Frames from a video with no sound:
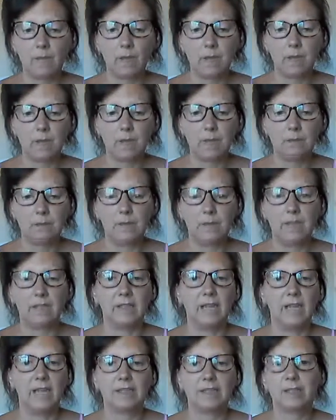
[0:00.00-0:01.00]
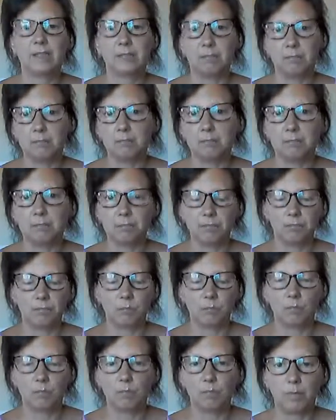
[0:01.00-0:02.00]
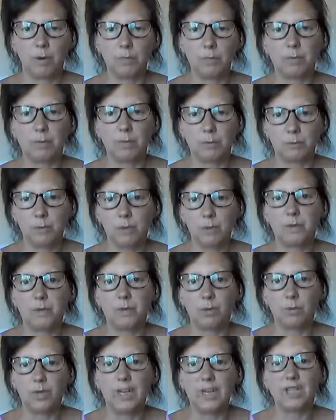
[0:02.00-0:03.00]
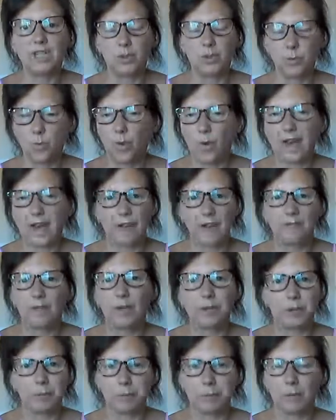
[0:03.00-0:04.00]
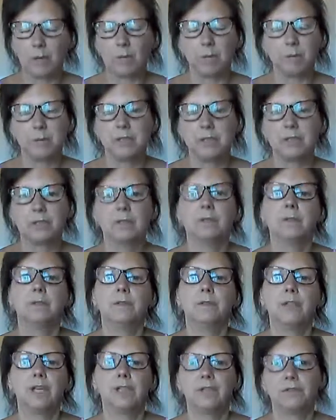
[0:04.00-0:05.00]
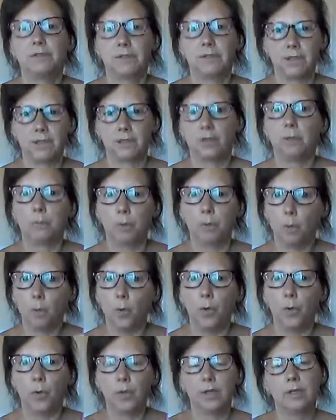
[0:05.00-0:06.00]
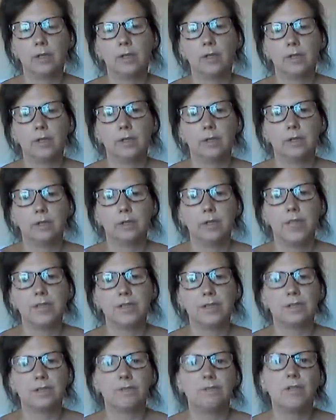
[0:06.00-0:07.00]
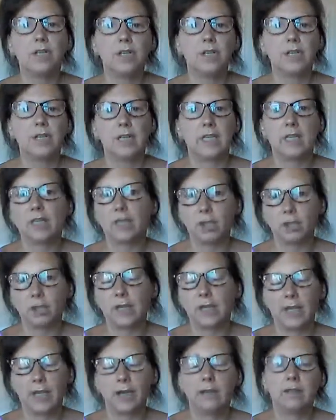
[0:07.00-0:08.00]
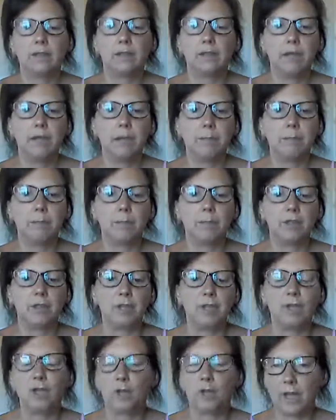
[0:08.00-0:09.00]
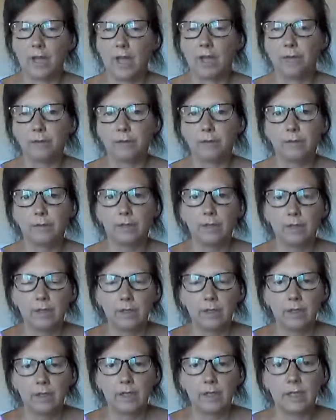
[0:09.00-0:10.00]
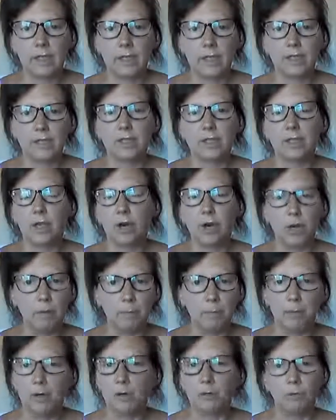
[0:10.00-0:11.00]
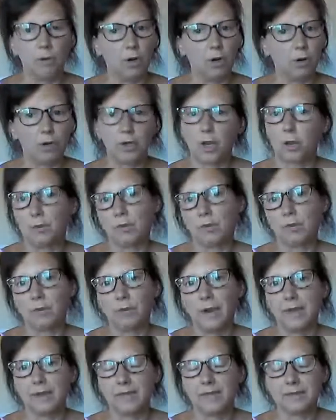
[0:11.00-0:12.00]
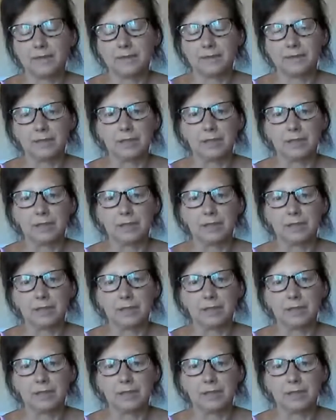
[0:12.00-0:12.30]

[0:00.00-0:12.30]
And that's probably some of the reasons why you're having lots of problems as number one. That's the first thing to look at with your gut health. Is hormone roller coaster ride.